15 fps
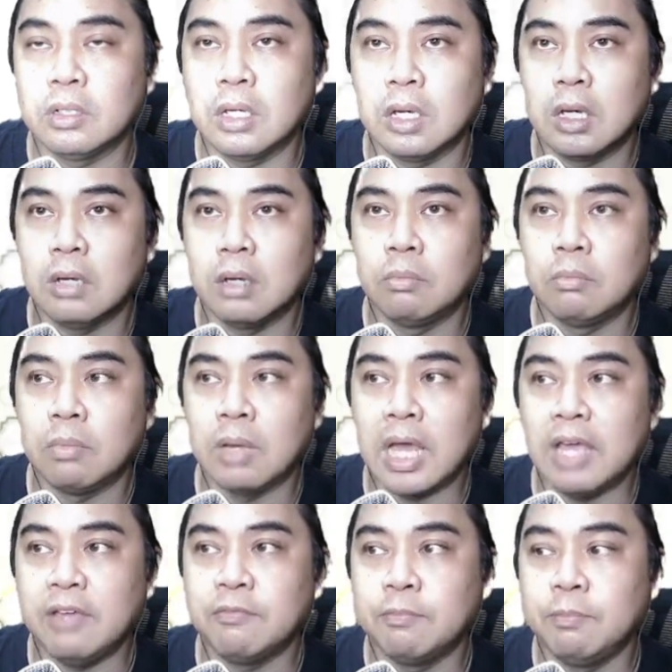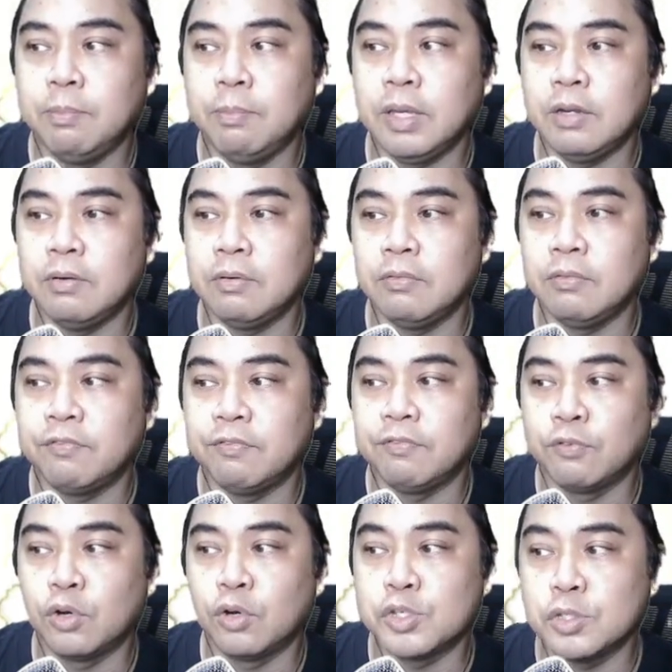I've been
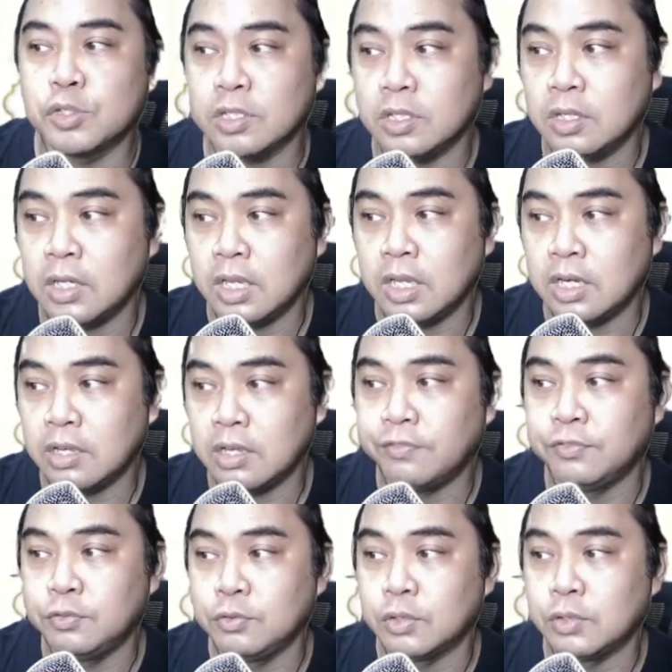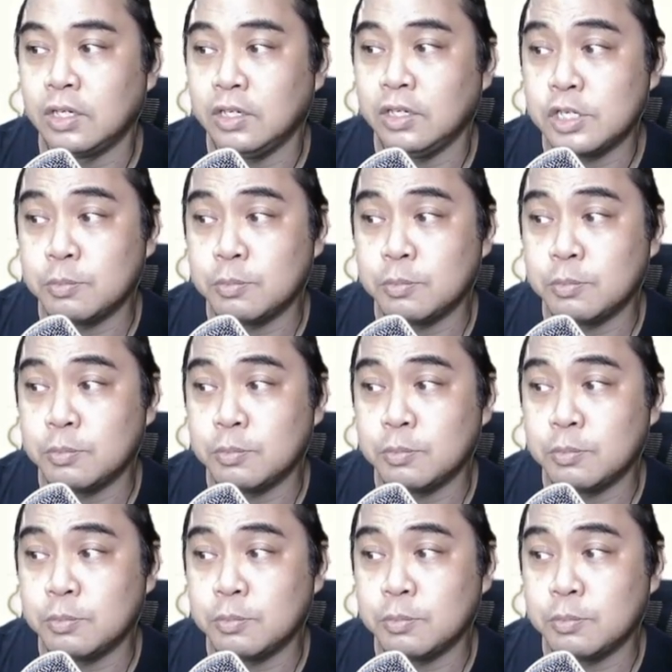fortunate enough to unleash